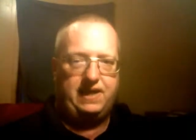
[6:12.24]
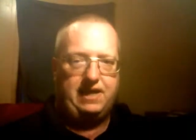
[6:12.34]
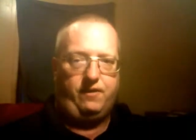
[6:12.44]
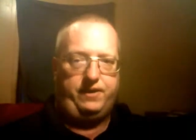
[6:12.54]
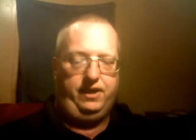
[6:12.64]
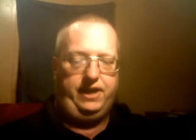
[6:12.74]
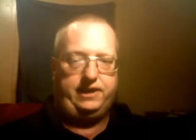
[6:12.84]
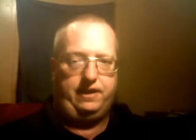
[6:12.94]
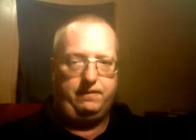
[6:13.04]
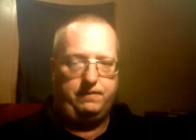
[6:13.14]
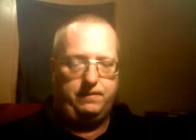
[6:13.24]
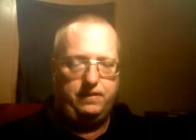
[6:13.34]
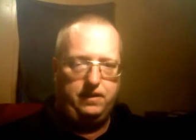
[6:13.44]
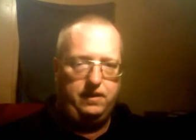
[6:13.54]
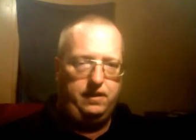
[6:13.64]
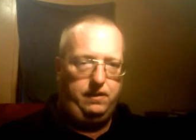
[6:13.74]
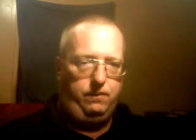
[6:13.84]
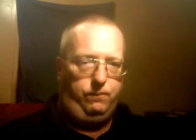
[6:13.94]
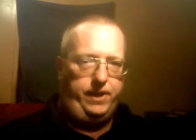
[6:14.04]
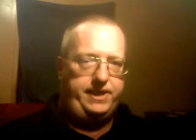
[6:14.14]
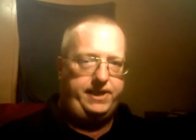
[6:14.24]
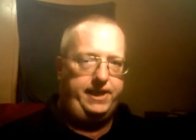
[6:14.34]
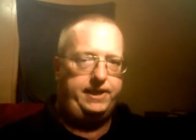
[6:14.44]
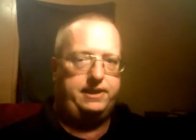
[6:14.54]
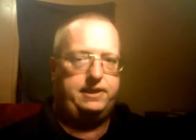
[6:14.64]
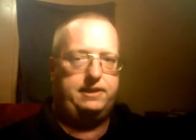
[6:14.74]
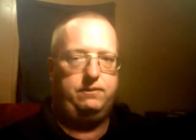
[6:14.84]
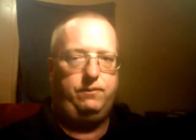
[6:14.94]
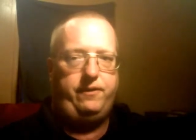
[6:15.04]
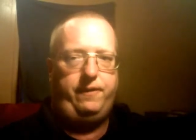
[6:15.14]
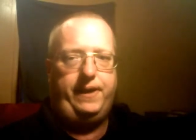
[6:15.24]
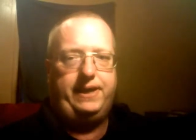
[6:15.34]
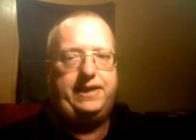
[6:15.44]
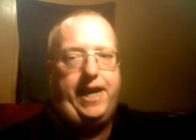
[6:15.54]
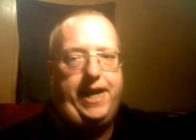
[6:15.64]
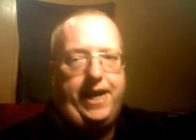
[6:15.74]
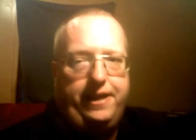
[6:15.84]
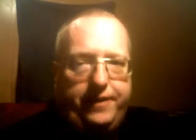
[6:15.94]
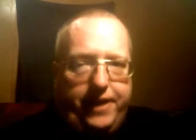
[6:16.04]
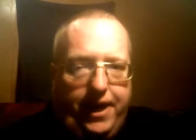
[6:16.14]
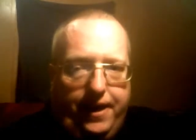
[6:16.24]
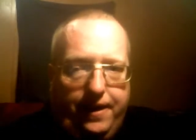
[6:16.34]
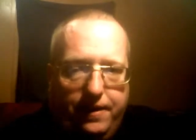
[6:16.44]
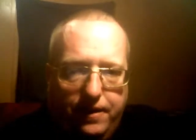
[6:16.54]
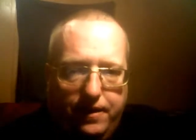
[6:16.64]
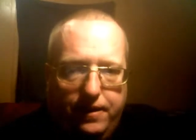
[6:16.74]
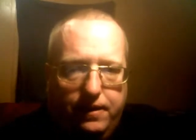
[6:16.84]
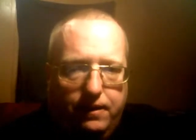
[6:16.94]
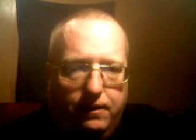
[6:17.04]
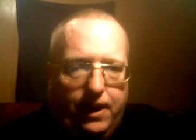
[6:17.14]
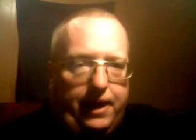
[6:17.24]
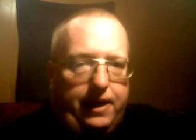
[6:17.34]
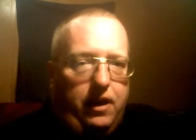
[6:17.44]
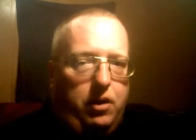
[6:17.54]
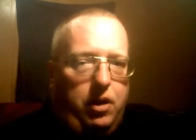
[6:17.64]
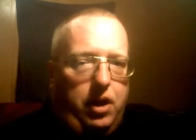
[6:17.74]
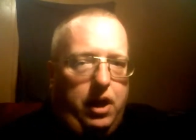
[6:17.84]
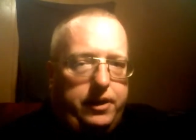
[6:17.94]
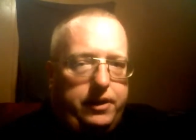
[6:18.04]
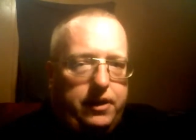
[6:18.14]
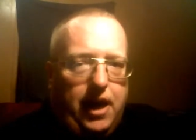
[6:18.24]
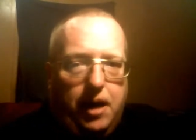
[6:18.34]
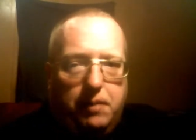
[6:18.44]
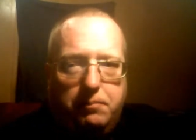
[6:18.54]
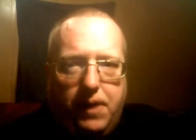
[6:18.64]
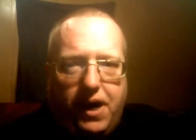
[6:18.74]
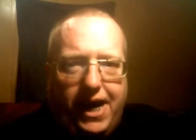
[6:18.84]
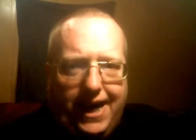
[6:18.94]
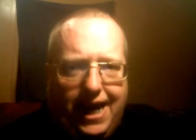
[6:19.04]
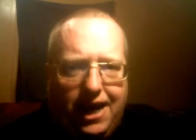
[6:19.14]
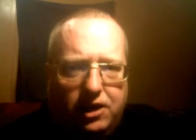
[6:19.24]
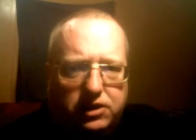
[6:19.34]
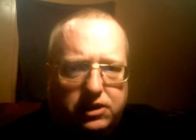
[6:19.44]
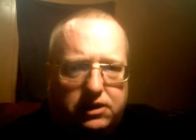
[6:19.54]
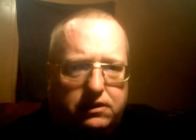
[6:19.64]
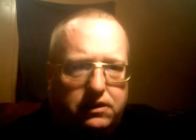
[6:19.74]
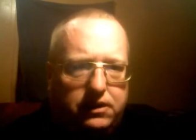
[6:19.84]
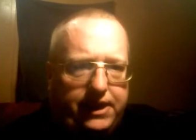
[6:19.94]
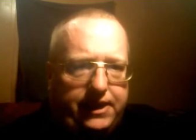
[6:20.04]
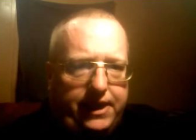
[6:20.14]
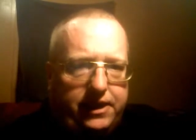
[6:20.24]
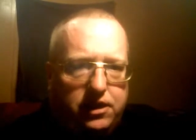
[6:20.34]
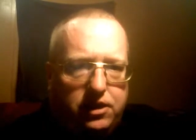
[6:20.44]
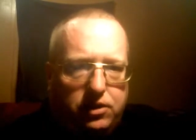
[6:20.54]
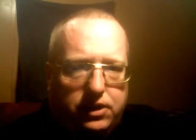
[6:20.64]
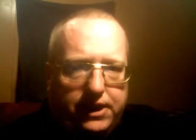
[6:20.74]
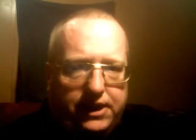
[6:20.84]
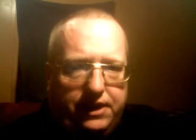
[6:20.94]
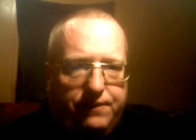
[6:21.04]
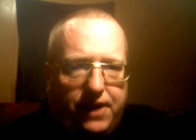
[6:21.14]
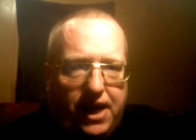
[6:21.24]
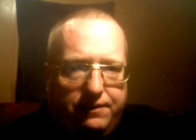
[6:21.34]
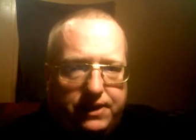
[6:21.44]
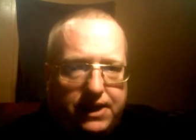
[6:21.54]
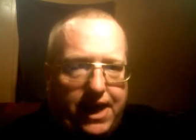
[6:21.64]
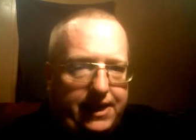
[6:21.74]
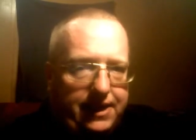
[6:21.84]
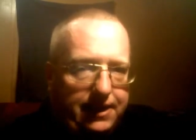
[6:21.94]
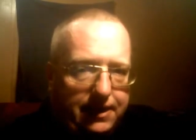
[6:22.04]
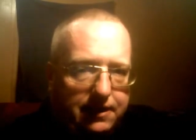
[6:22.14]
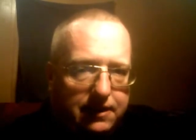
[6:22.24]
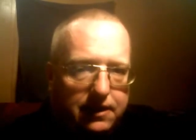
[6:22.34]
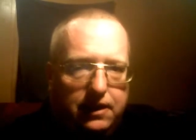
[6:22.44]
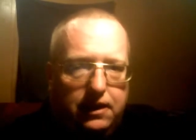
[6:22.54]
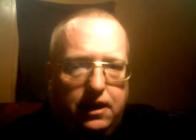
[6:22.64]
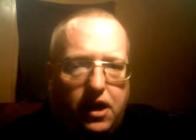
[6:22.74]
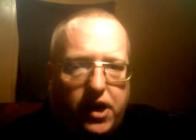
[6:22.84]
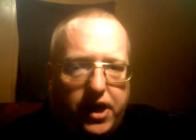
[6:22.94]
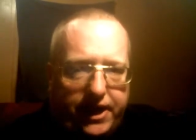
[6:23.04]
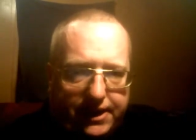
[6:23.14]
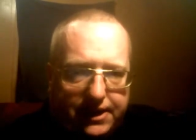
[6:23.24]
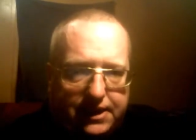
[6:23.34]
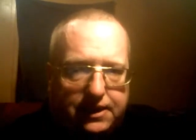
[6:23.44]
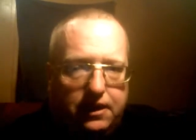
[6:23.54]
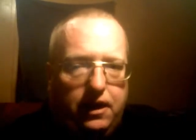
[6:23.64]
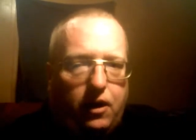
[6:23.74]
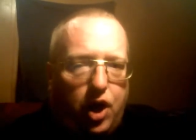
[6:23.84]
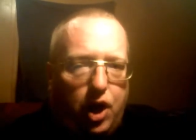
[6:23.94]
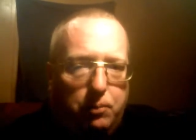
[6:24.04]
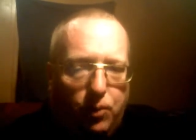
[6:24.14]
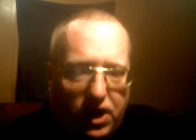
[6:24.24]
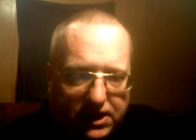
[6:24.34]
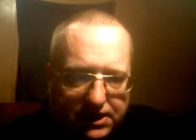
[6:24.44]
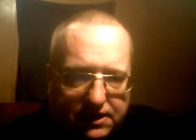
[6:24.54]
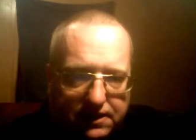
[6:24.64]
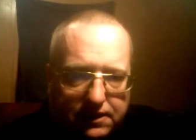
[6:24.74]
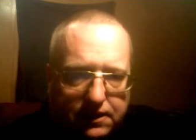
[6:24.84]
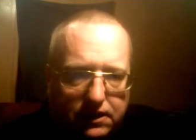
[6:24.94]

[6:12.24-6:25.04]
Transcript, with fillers: calculation, which is one of the things that the like um, iCals, DC2s, DC5s, Titans, audits, RM1s